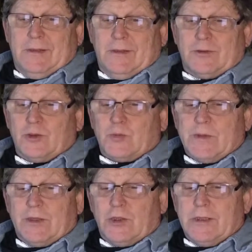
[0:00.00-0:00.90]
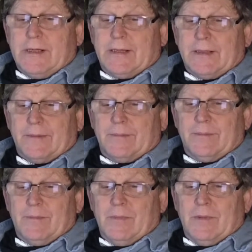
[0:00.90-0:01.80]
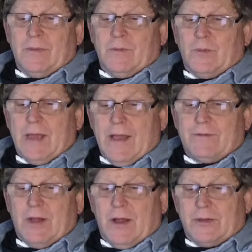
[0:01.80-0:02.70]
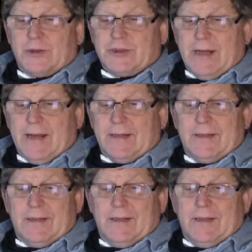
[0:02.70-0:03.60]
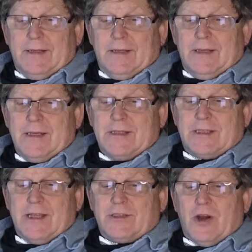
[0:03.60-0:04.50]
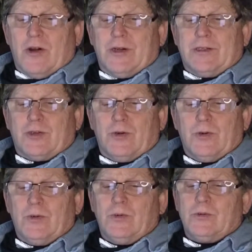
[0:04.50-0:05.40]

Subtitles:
And so as we look at him, we have to understand. He says our eternal